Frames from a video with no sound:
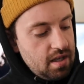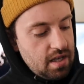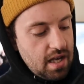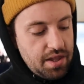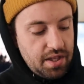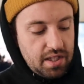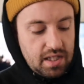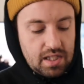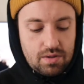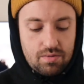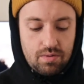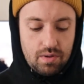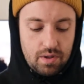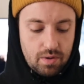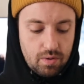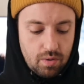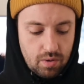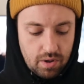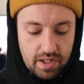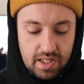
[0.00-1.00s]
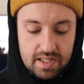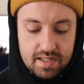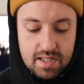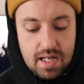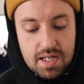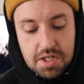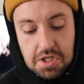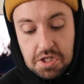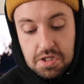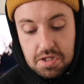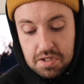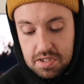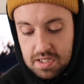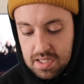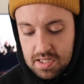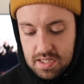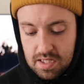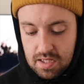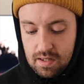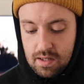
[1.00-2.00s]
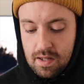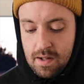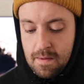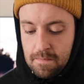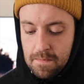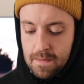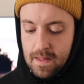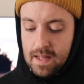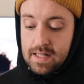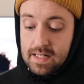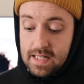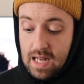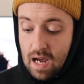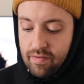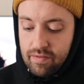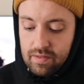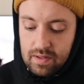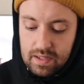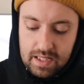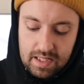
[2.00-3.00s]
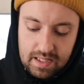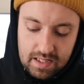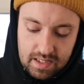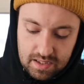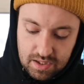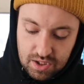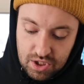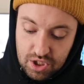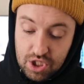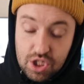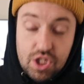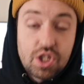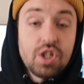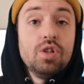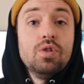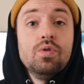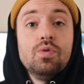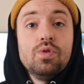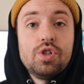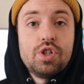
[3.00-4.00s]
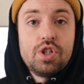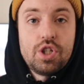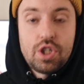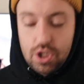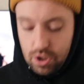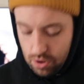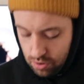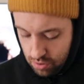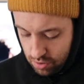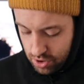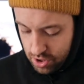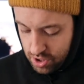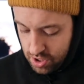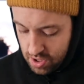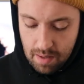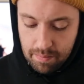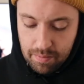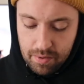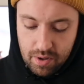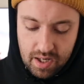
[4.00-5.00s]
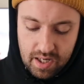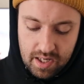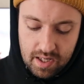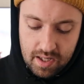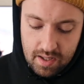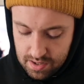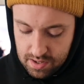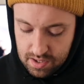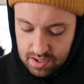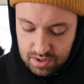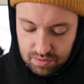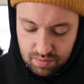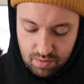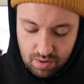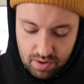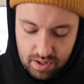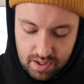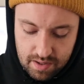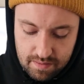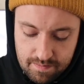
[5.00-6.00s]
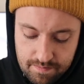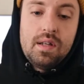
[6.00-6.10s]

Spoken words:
I think it's really cool. The attention to detail definitely is huge, huge upgrade in this Ronin.